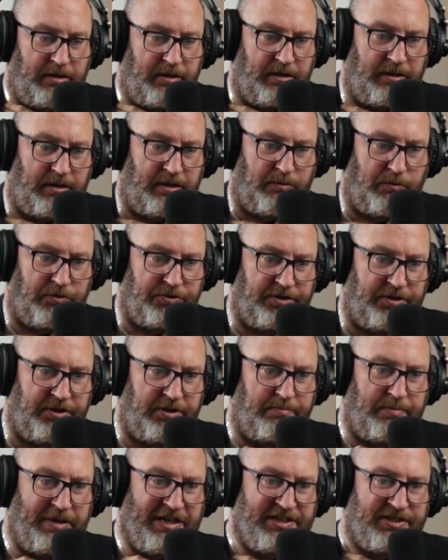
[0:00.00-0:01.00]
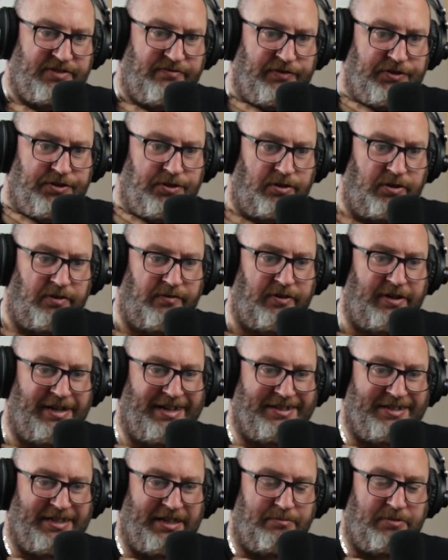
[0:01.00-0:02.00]
I wasn't the best photographer
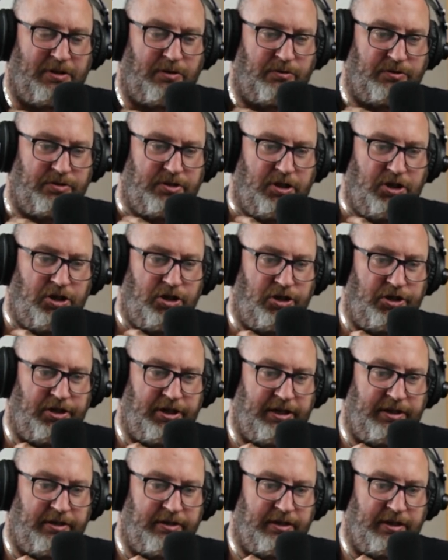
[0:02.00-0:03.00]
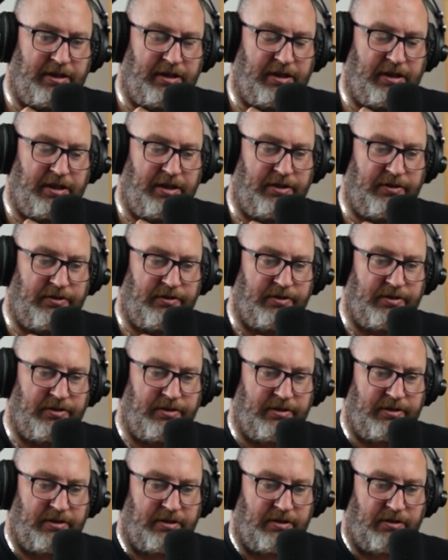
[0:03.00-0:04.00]
at it, but I was learning. And
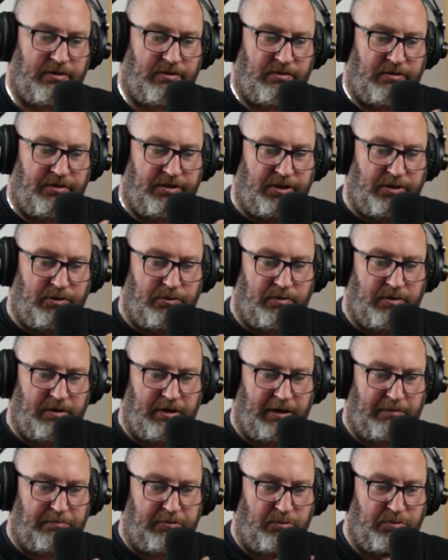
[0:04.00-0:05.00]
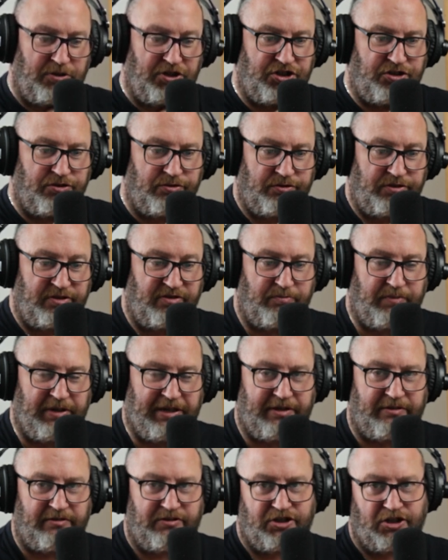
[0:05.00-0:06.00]
although I probably shouldn't have
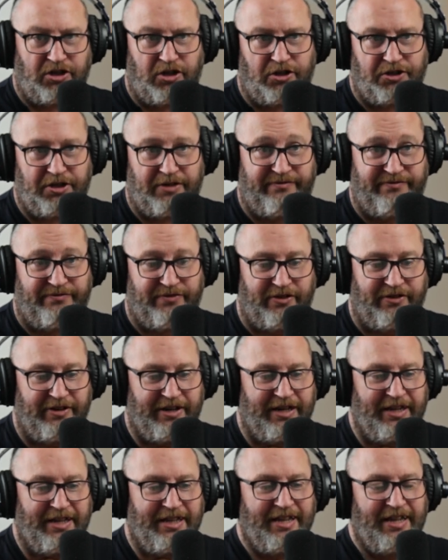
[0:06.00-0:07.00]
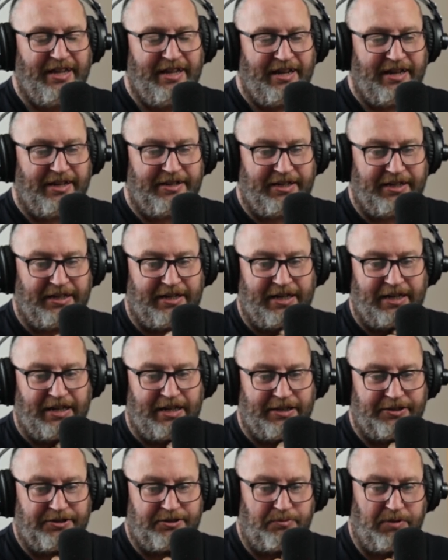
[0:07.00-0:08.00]
been charging for it, I did get
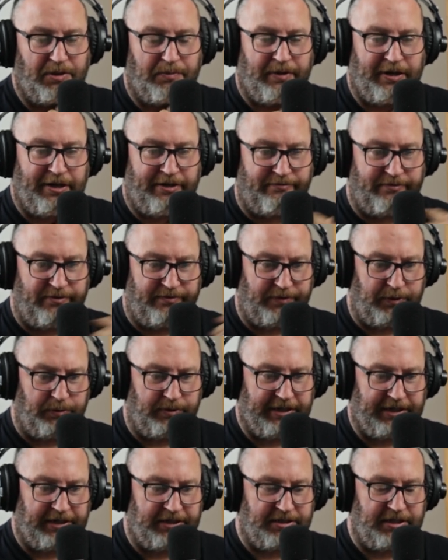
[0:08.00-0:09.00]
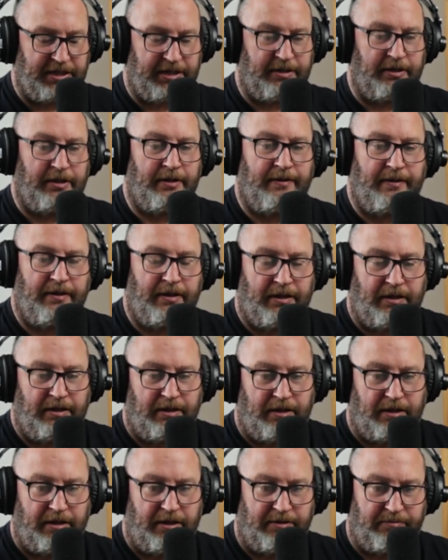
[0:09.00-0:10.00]
handsomely paid for a few gigs then,
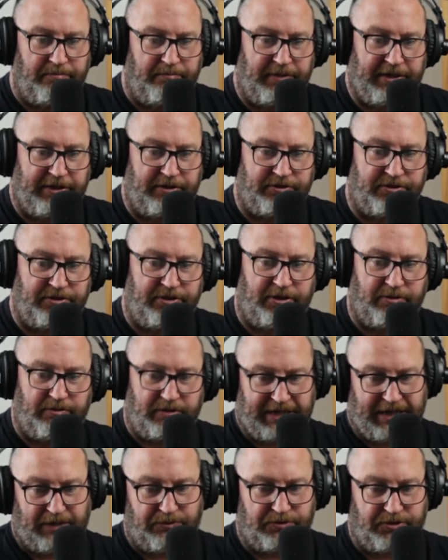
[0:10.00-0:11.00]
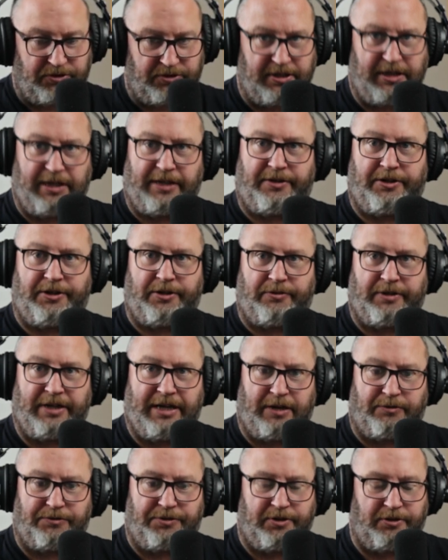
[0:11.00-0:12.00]
because, you know, councils are like, they don't know how
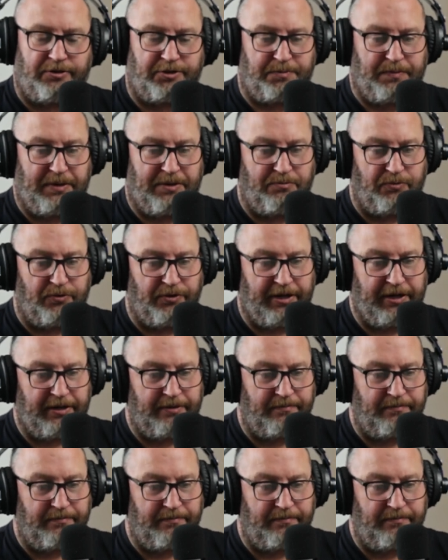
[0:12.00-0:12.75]
to not spend money.